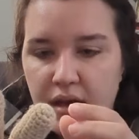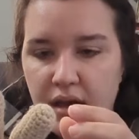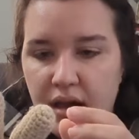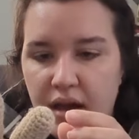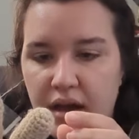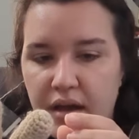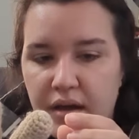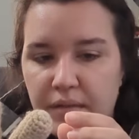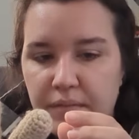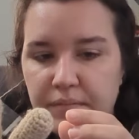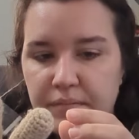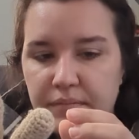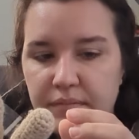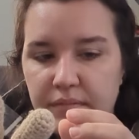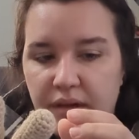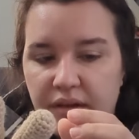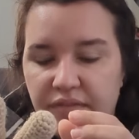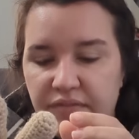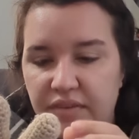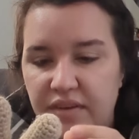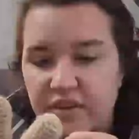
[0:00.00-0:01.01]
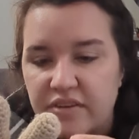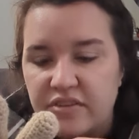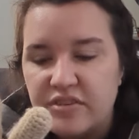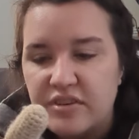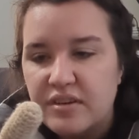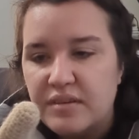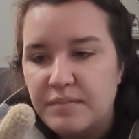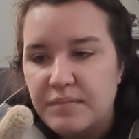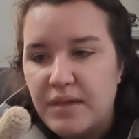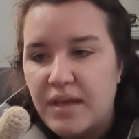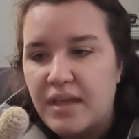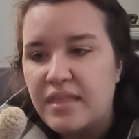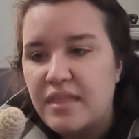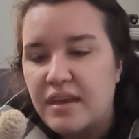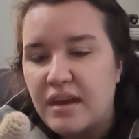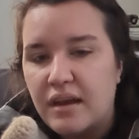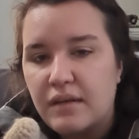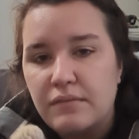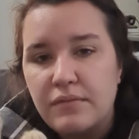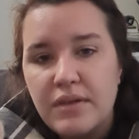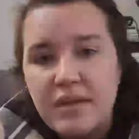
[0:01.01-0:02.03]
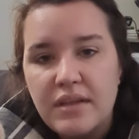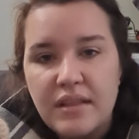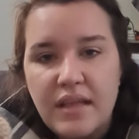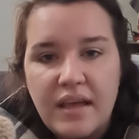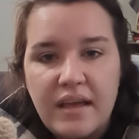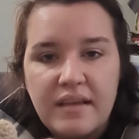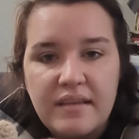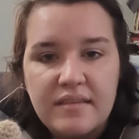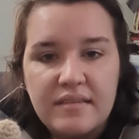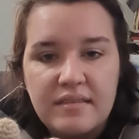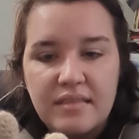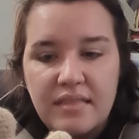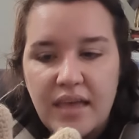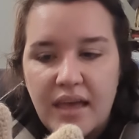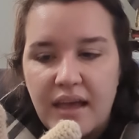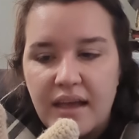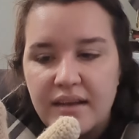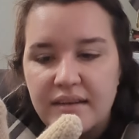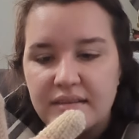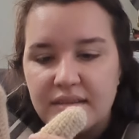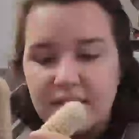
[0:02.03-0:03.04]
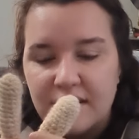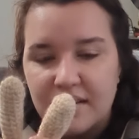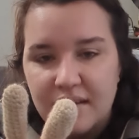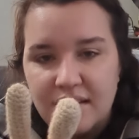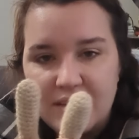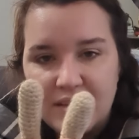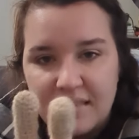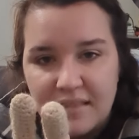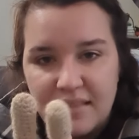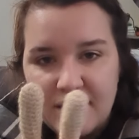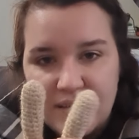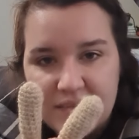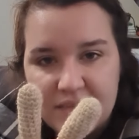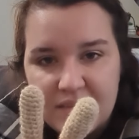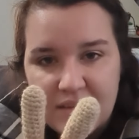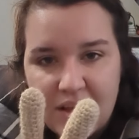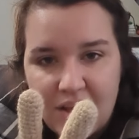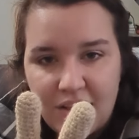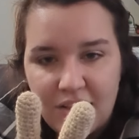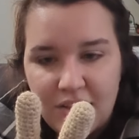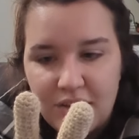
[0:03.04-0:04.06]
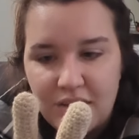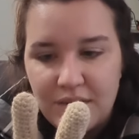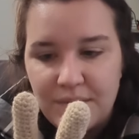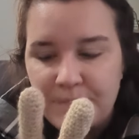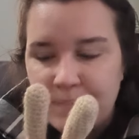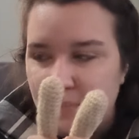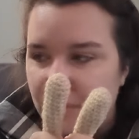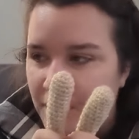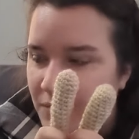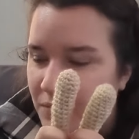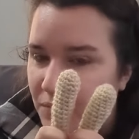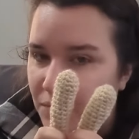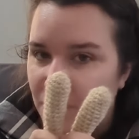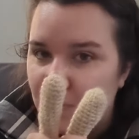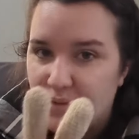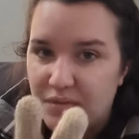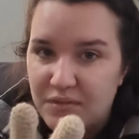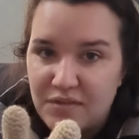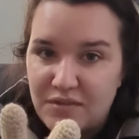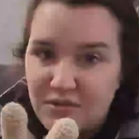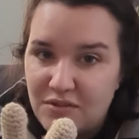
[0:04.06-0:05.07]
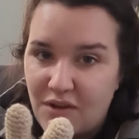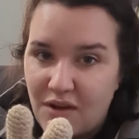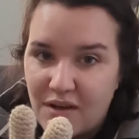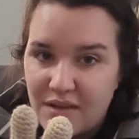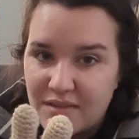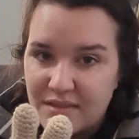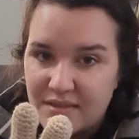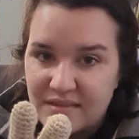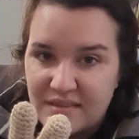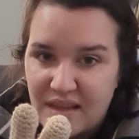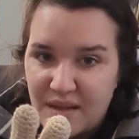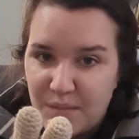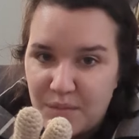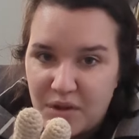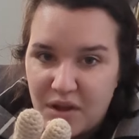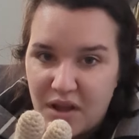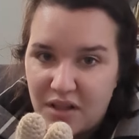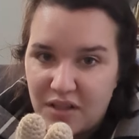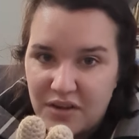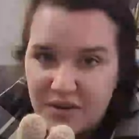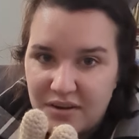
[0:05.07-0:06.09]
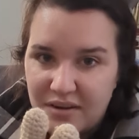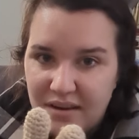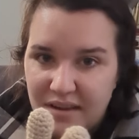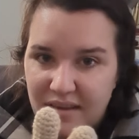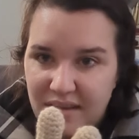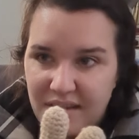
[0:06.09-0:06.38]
I finished them, and then I realized that this color was not the same color